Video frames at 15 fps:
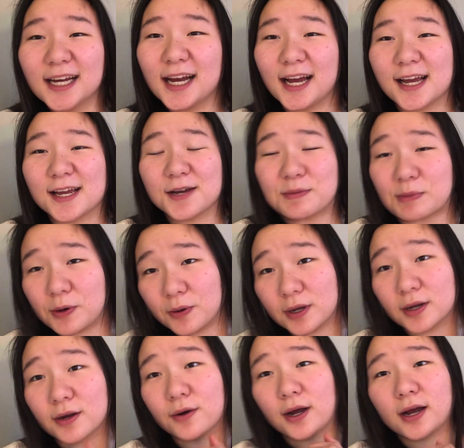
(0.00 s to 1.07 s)
I am
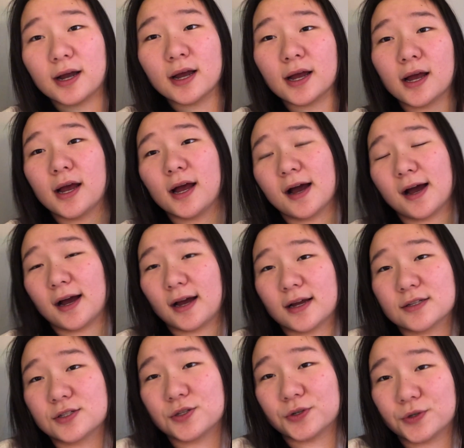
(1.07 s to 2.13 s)
going
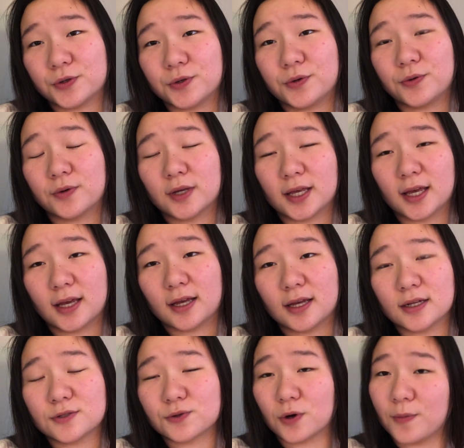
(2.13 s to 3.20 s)
to
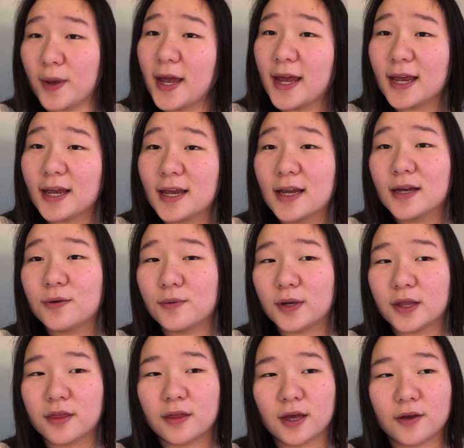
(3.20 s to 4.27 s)
get sorbet
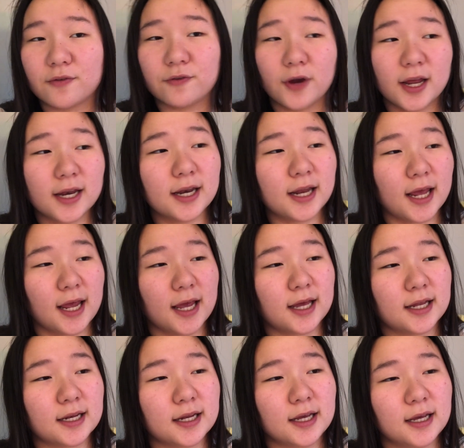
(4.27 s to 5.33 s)
with a friend
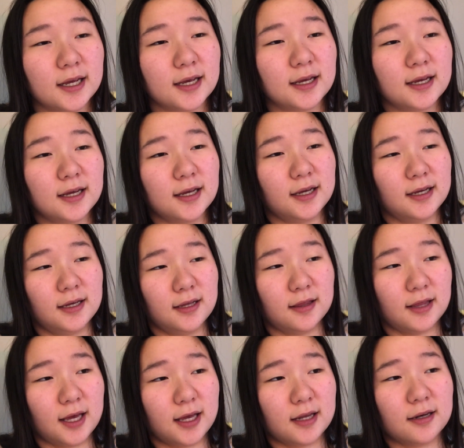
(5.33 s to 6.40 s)
and
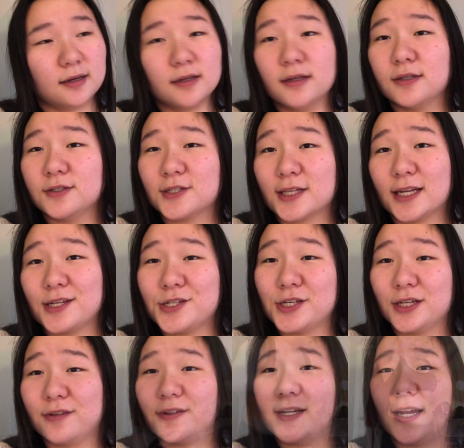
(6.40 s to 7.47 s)
then just kind of
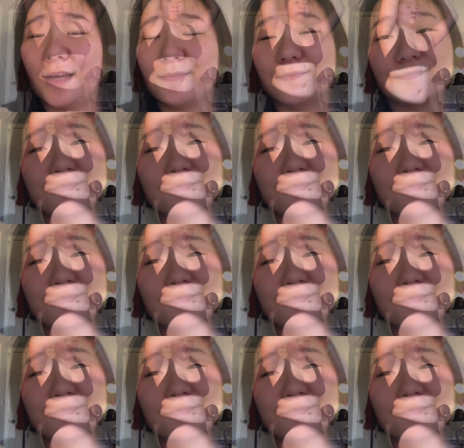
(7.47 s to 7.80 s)
chilling today.